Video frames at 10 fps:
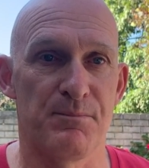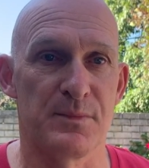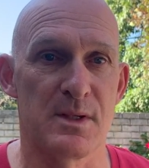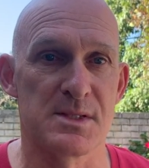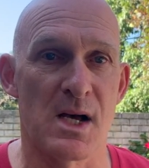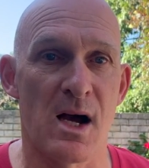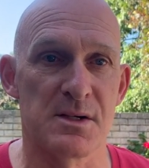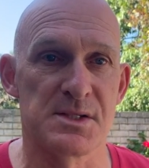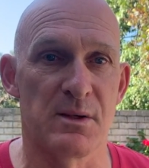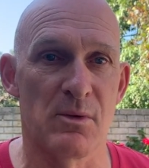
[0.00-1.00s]
as hard
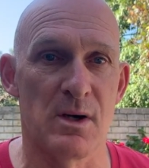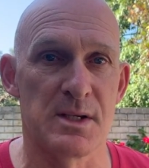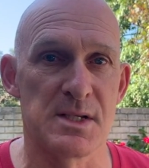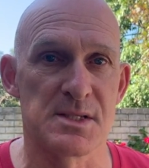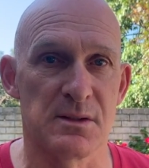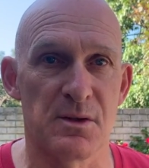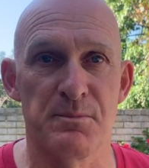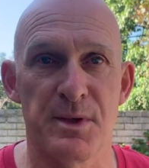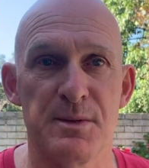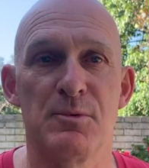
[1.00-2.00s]
as that ride is, a lot of
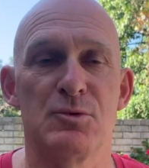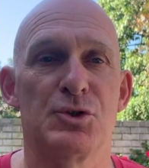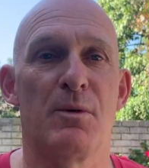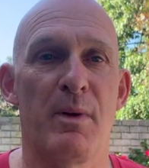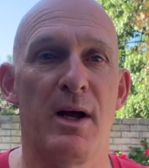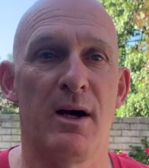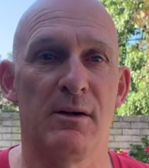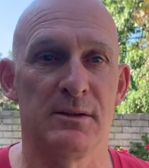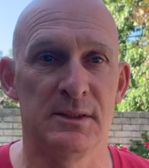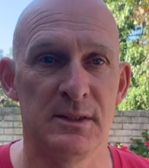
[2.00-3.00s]
people drop
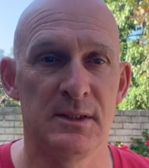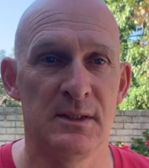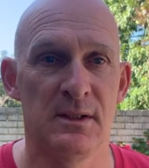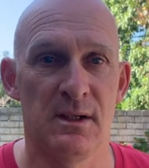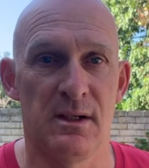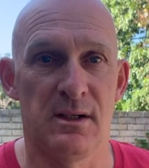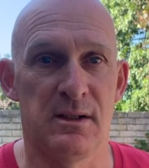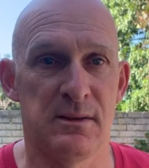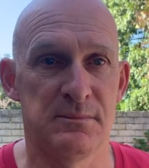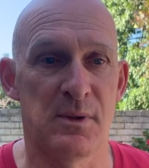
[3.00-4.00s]
out,
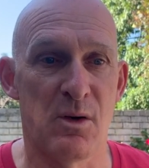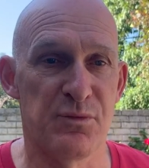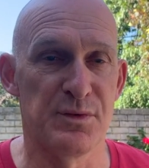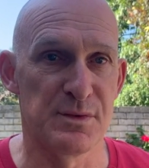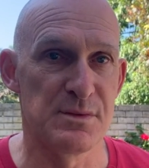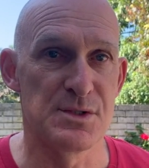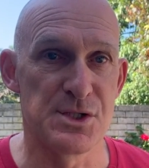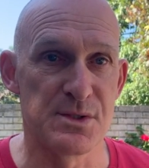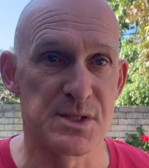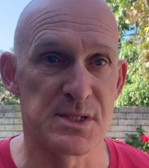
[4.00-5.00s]
often
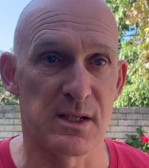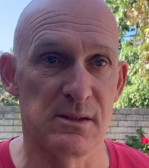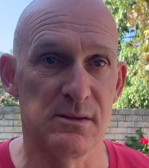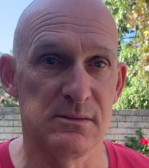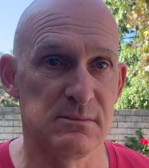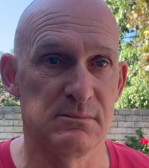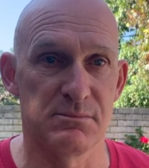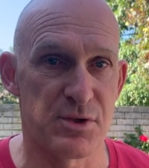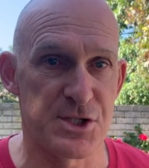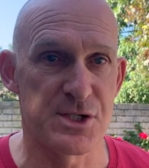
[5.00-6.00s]
due to saddle
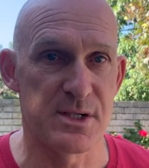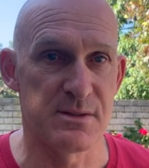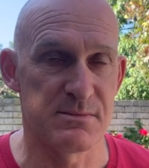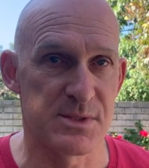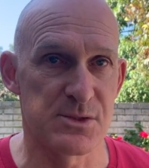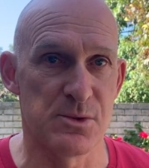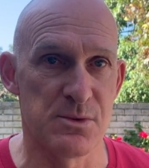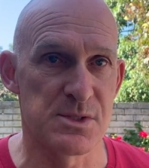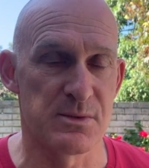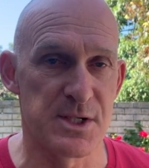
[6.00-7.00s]
pressure
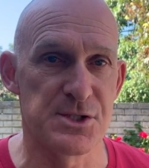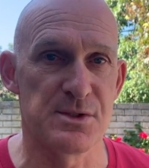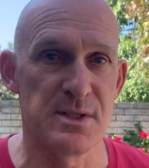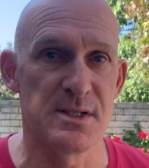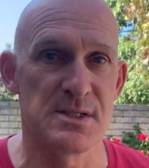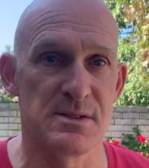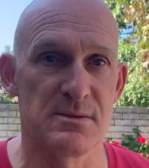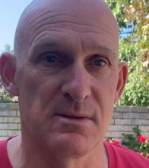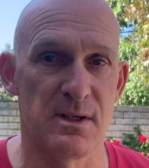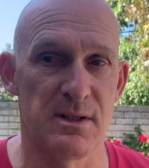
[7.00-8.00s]
sores or injuries,
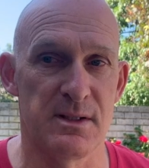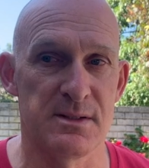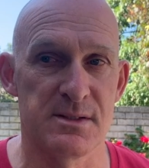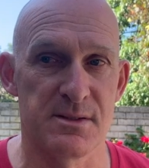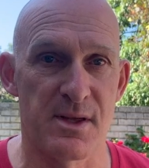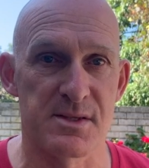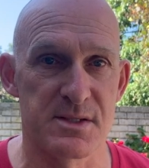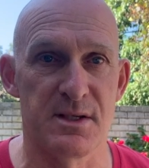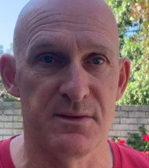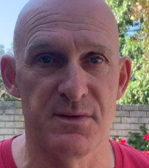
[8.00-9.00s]
and that's
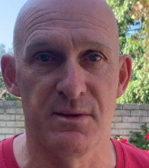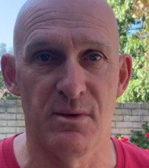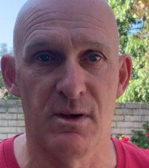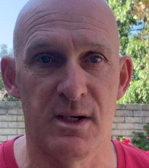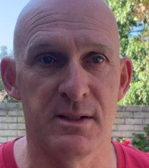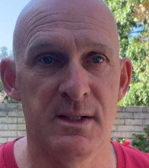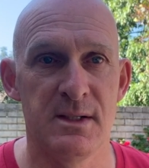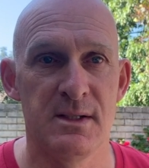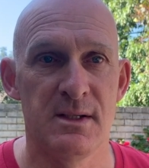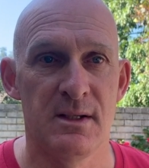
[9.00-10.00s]
the end of their ride.
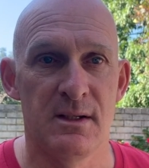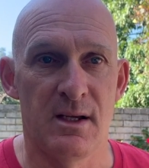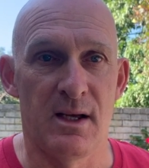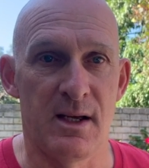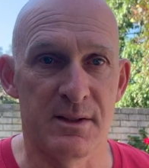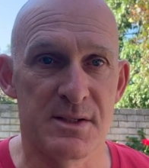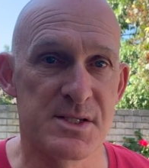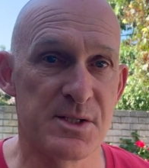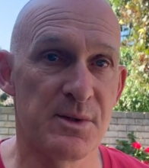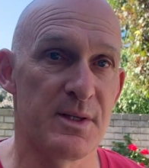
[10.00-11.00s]
And
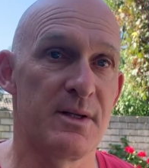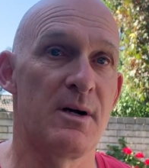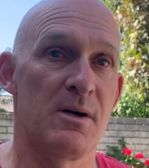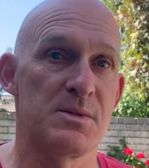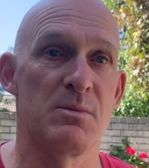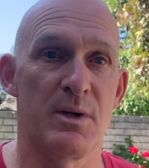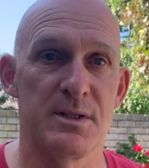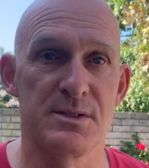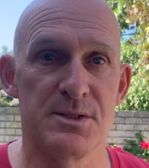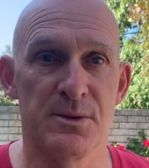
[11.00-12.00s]
considering that I was wanting
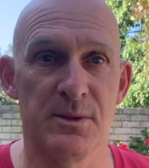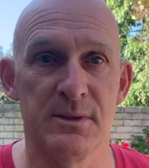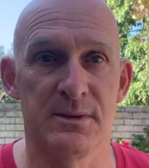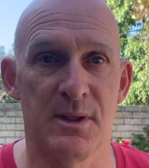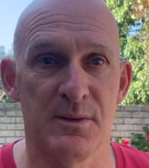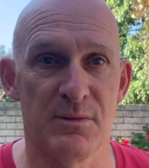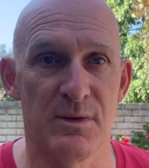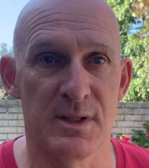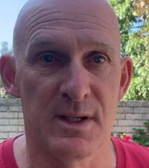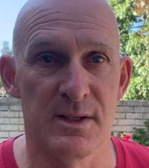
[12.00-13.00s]
to do it and
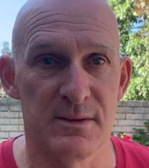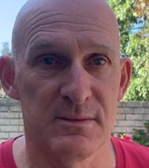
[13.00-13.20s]
hopefully get